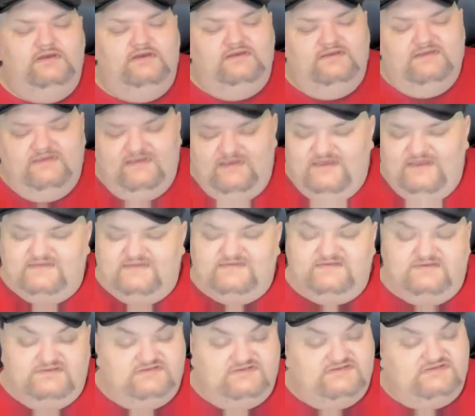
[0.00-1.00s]
Yeah,
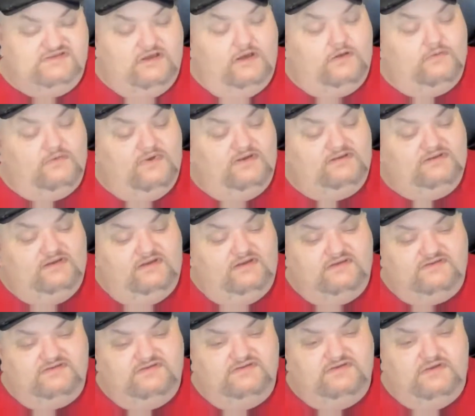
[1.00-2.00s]
that's a good song right there.
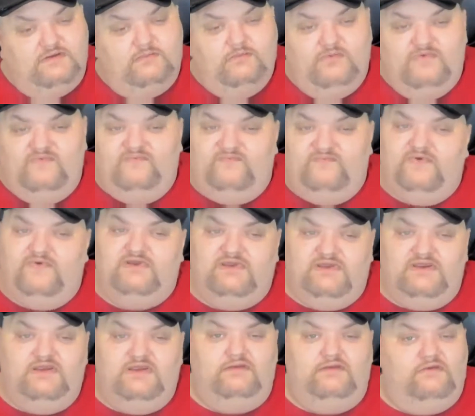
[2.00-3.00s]
That's the #1 fucking
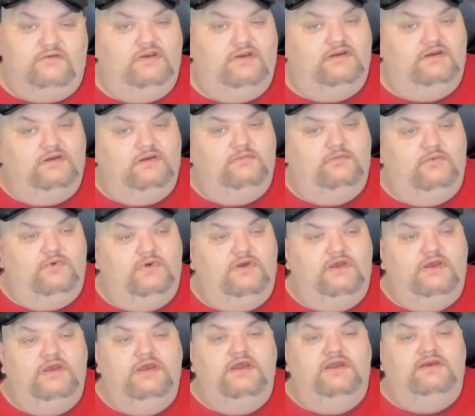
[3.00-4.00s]
hit right there, boy.
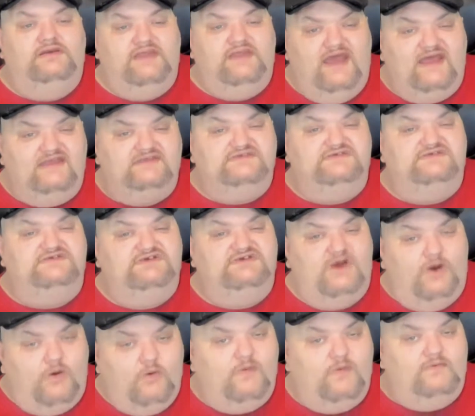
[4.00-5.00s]
That's
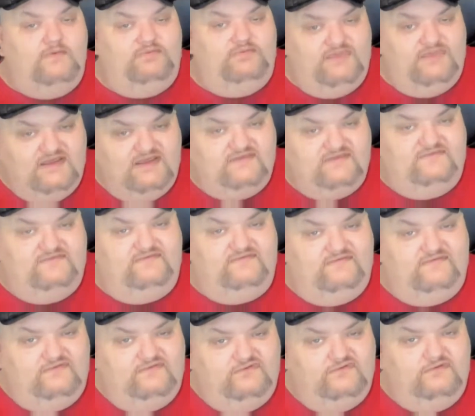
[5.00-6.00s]
going
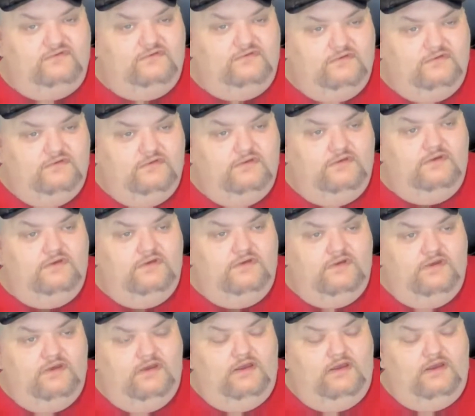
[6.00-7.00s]
places.
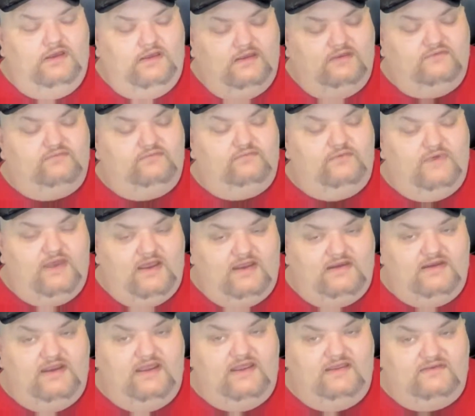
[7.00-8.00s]
That's
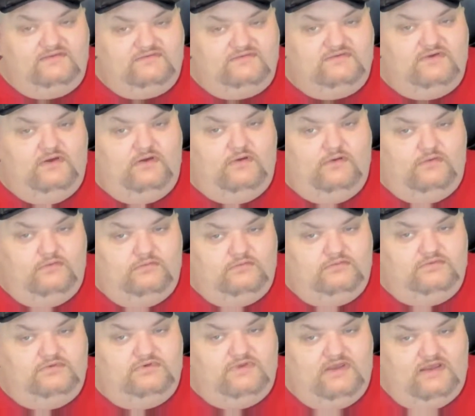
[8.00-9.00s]
right. That's
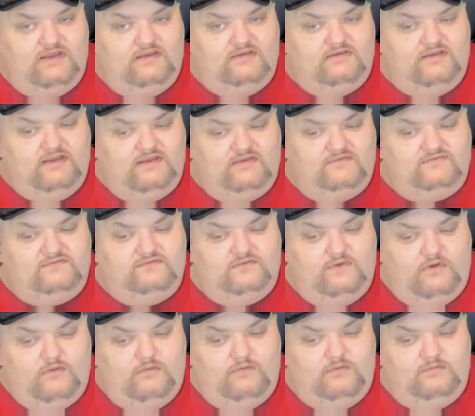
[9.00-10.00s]

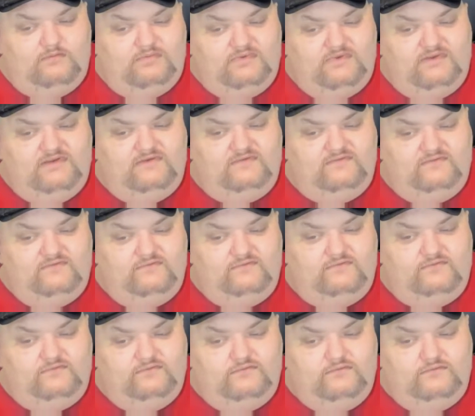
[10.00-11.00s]
going
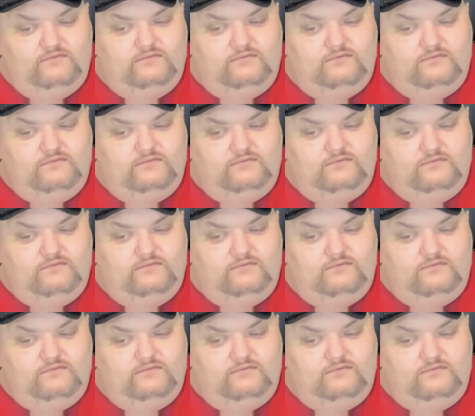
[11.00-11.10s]
places.